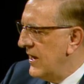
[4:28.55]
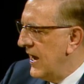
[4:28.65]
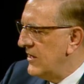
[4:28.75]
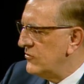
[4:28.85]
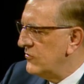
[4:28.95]

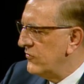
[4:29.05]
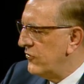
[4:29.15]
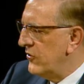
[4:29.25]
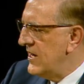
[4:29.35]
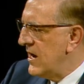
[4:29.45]
and to
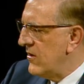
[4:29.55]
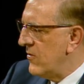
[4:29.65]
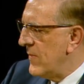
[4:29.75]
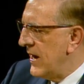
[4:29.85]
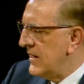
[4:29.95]
free
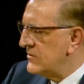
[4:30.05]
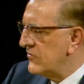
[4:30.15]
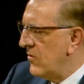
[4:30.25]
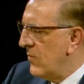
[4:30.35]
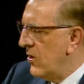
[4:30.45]
our minds
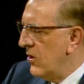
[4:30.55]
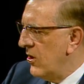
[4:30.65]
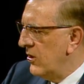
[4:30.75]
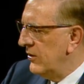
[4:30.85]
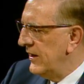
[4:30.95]
from
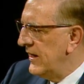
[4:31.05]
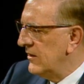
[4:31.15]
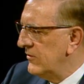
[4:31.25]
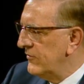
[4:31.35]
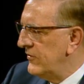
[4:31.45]
all
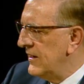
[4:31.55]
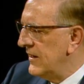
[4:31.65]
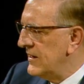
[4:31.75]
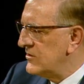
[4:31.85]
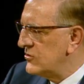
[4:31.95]
ill
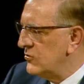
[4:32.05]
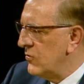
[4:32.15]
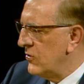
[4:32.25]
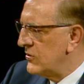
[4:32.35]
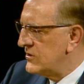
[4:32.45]
feelings
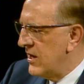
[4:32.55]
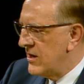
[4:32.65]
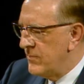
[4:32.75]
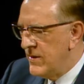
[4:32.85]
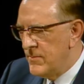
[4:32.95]
towards
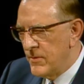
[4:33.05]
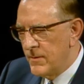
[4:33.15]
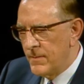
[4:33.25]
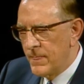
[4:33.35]
other people.